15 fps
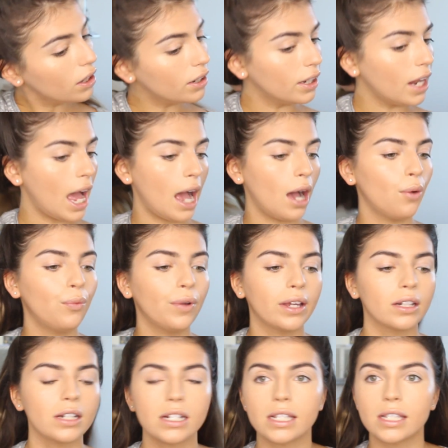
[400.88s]
Now we're
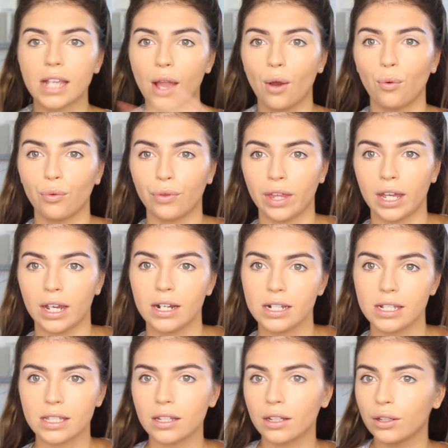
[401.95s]
going to settle
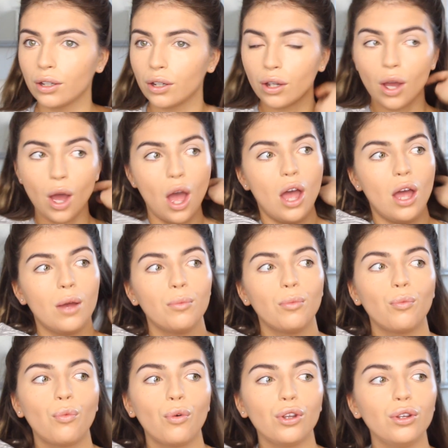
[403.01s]
this.
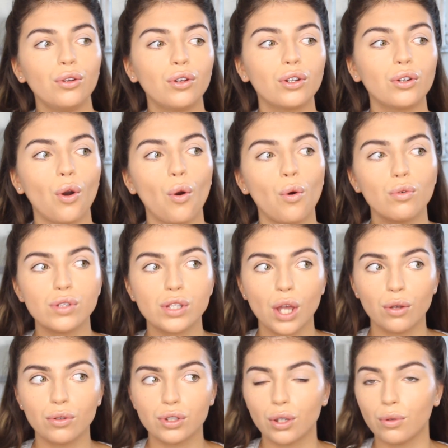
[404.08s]
What you could also
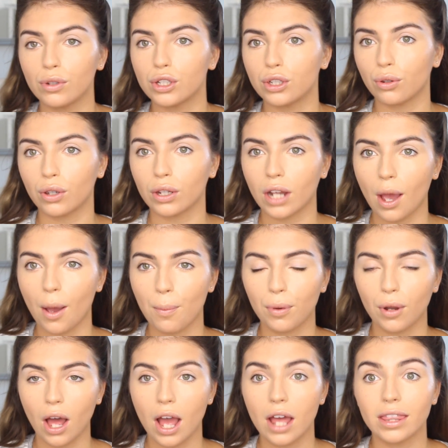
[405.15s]
do is you could
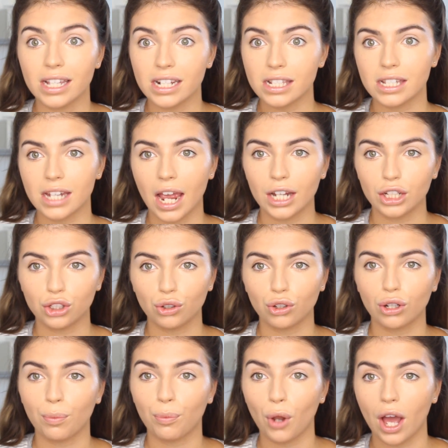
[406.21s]
apply, at this stage, you
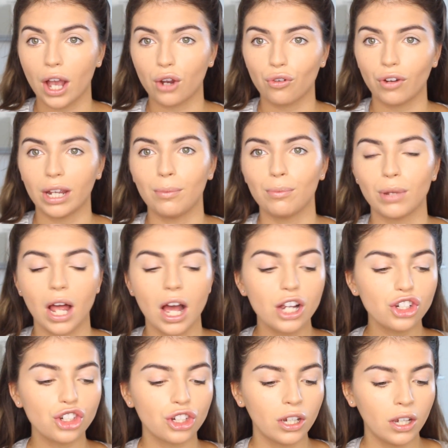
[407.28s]
could apply a cream
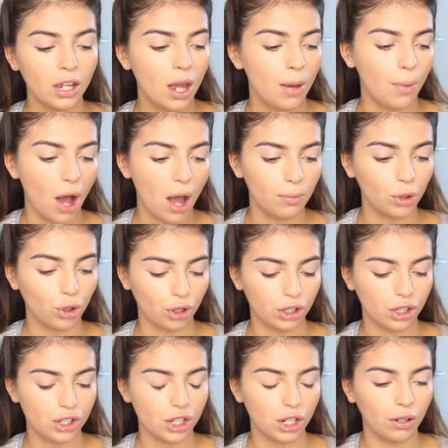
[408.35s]
blush, but I'm not
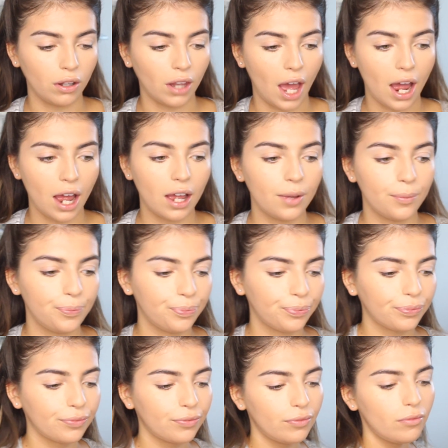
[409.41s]
going to do that.
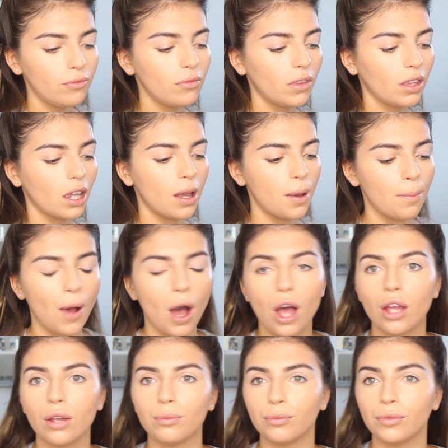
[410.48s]

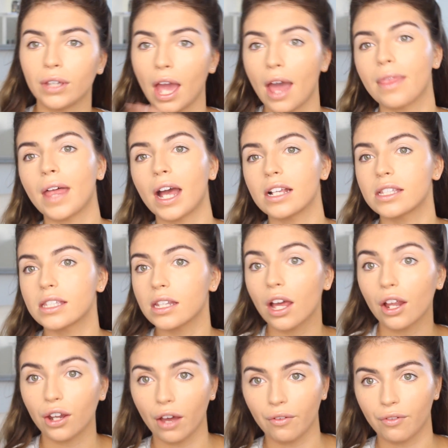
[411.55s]
But yeah, that's
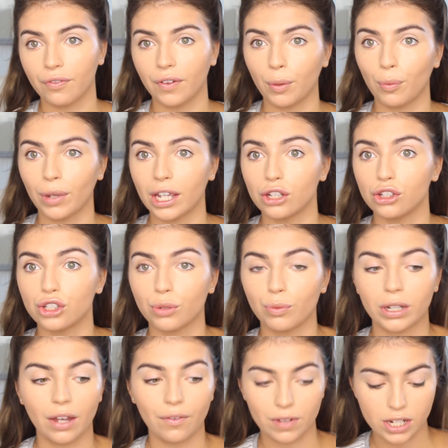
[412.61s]
another thing we can do
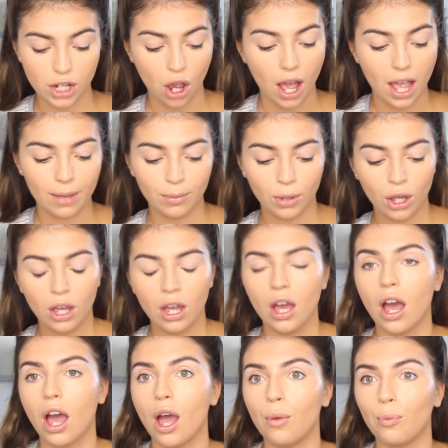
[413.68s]
another time
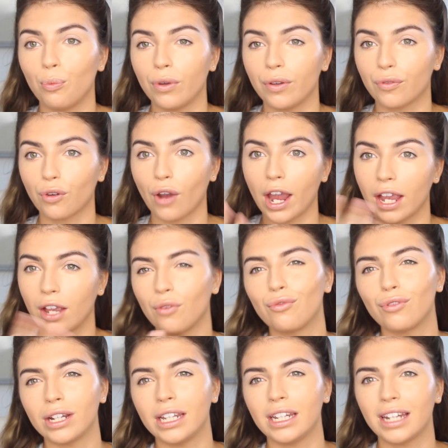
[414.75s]
with creating a
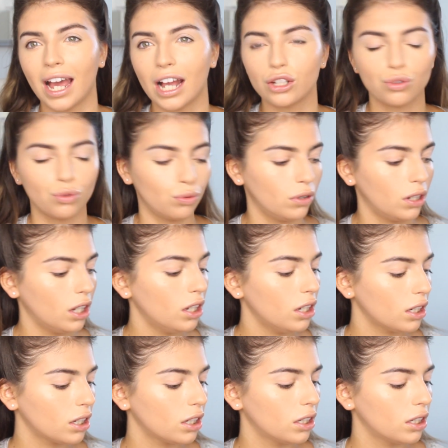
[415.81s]
really natural look.